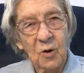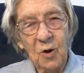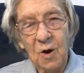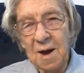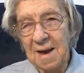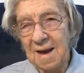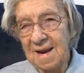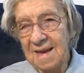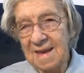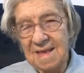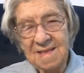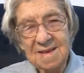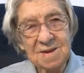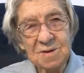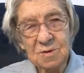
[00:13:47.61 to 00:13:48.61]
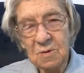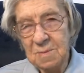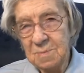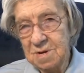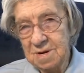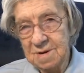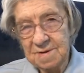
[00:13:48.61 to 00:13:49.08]
Oil in the
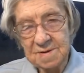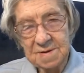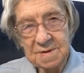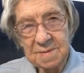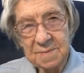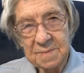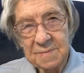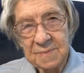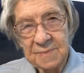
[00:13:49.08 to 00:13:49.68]
Scriptures